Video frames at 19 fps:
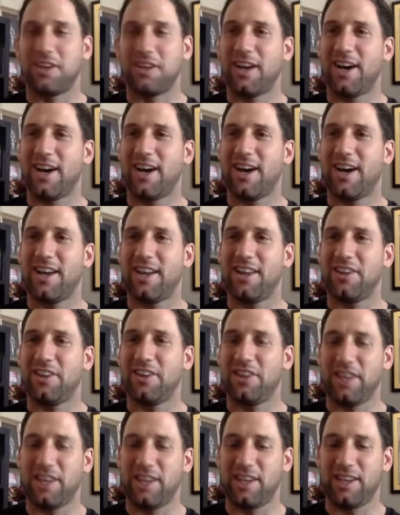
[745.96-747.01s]

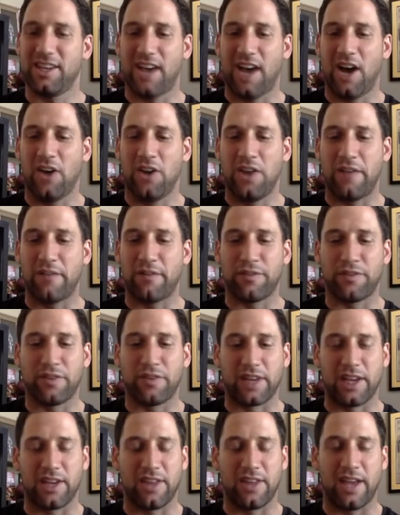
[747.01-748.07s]
I'll never
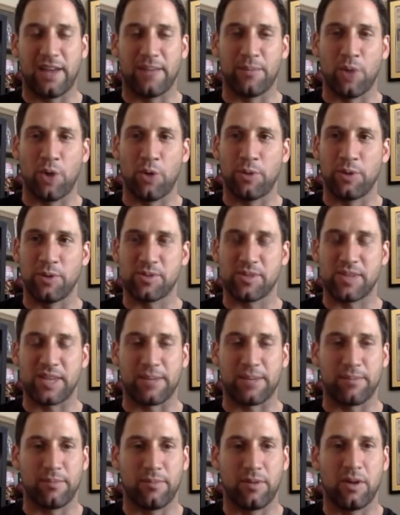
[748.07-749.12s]
forget that moment. It was like,
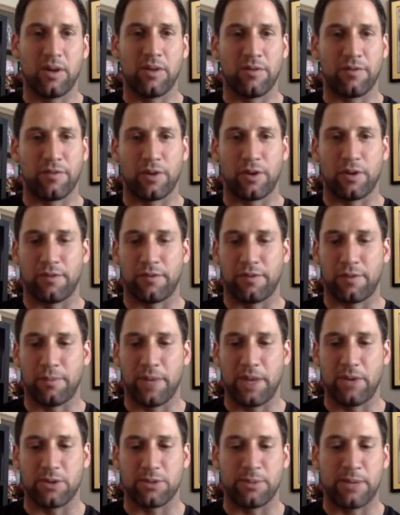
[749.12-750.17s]
for me,
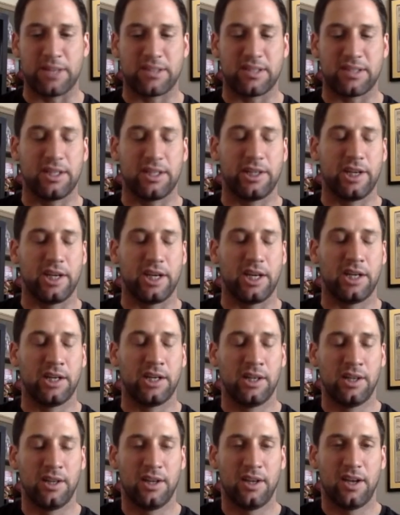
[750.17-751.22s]
it was my senior year,
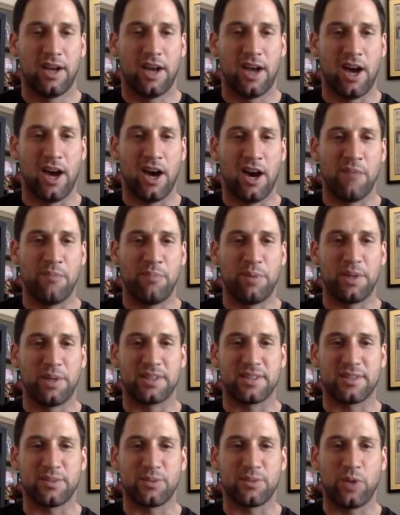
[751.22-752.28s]

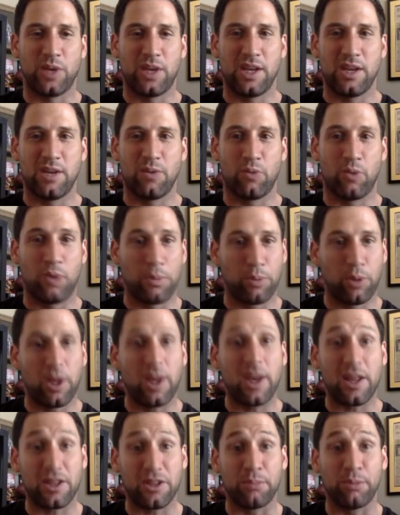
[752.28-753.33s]
but we played
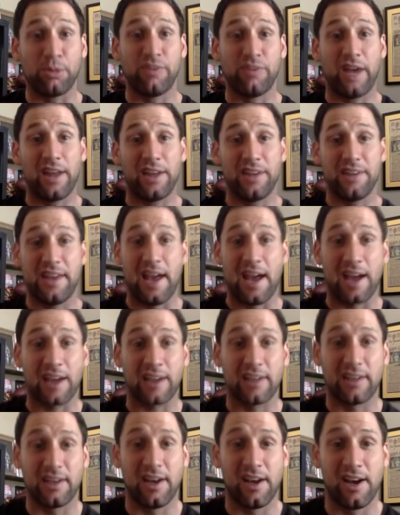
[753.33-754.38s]
at the Blue Valley
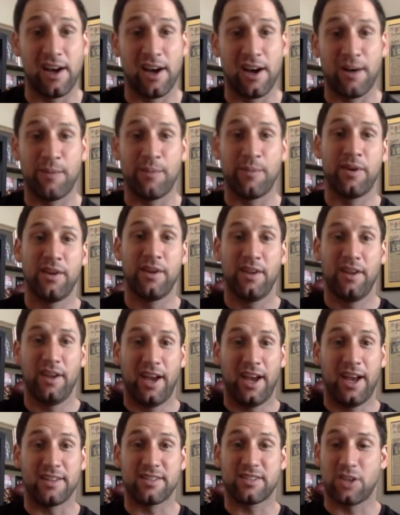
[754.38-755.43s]

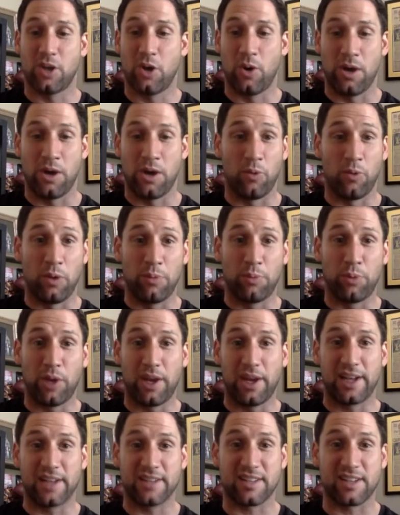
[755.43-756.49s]
DAC. So we played
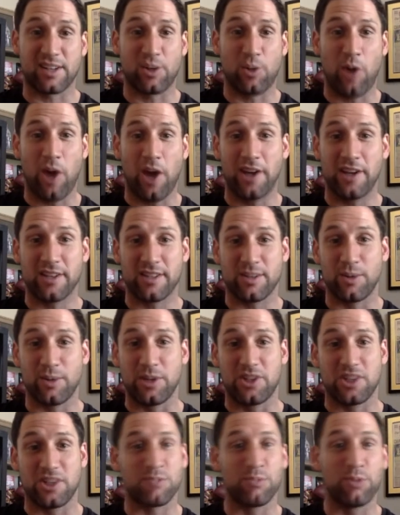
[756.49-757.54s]
against Aquinas, who had
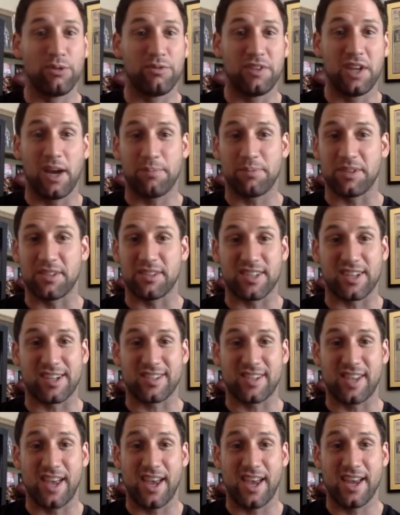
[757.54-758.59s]
just moved up to
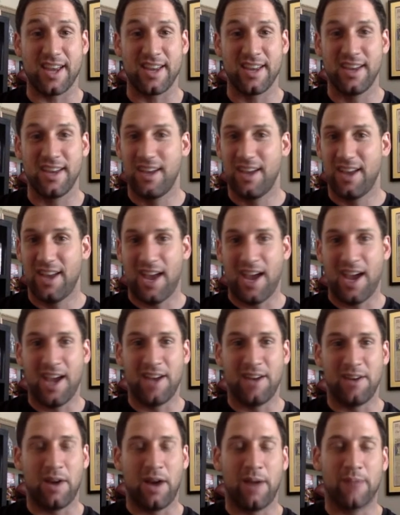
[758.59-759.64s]
6A.
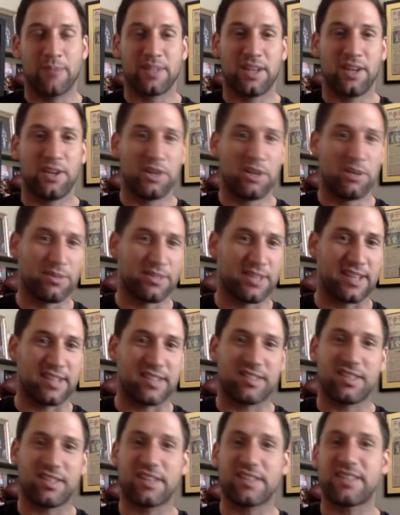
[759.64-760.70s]
And I'm telling you, it was like
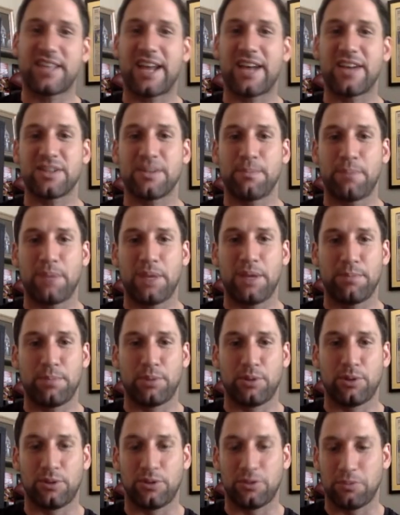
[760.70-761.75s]
6,000
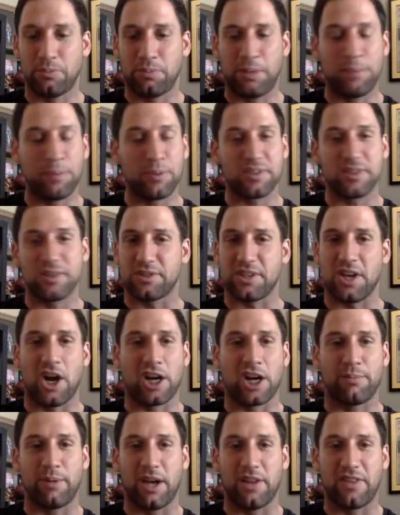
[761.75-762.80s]
people. People still
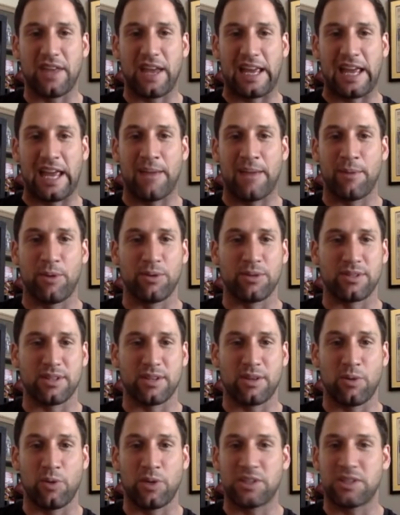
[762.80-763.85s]
talk about that game. It
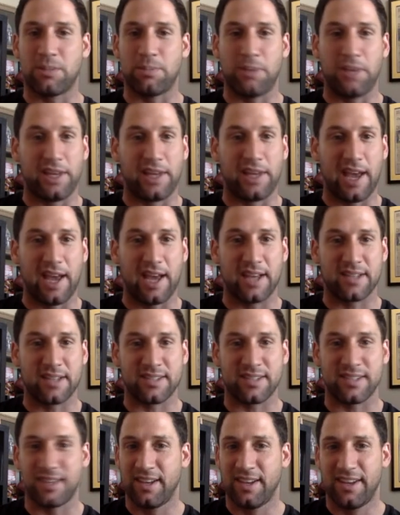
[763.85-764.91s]
went to
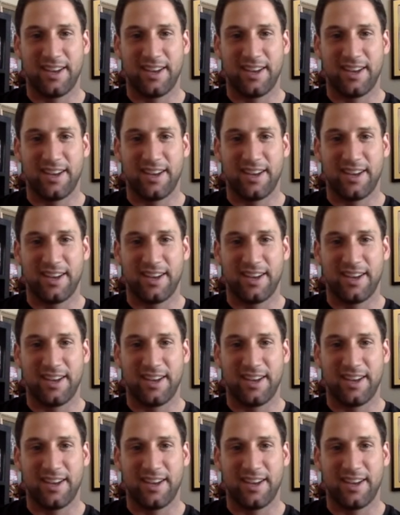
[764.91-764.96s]
PKs.